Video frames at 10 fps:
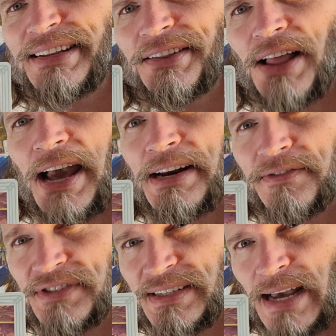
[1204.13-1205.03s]
the line
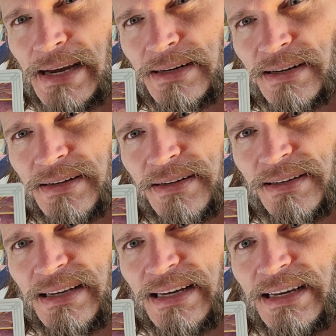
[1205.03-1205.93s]
of sight.
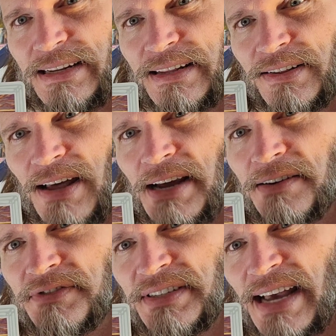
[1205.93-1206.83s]
In the line
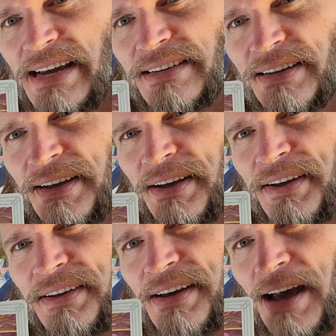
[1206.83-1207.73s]
of sight.
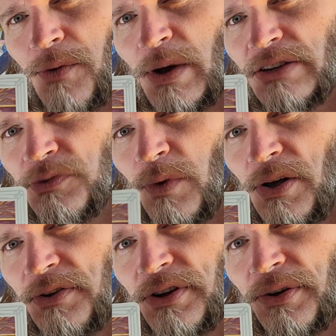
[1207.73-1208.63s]
You got Where's
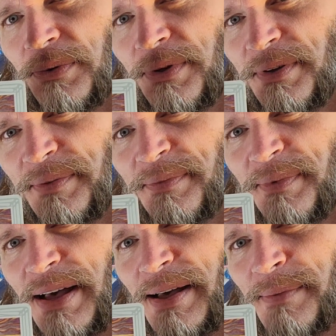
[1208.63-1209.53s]
Waldo
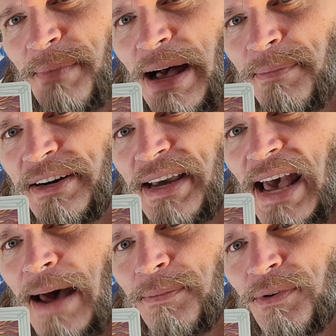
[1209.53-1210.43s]
popping a
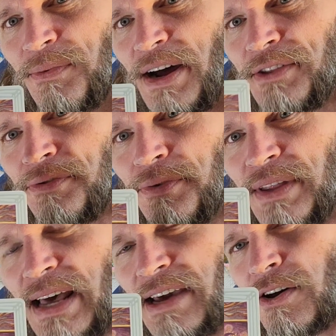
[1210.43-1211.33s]
cap right through
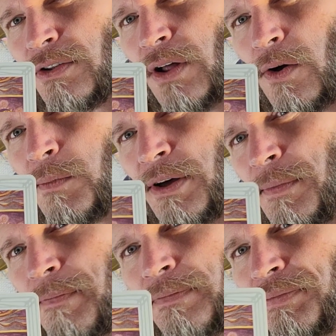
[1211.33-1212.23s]
that earlobe.
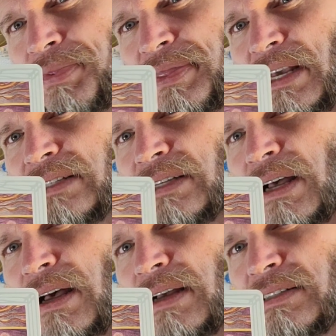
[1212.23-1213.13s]

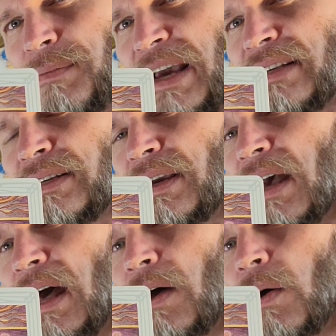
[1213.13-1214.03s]
It's amazing
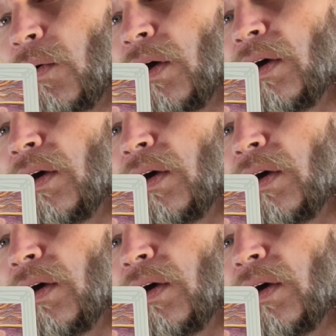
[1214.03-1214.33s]
how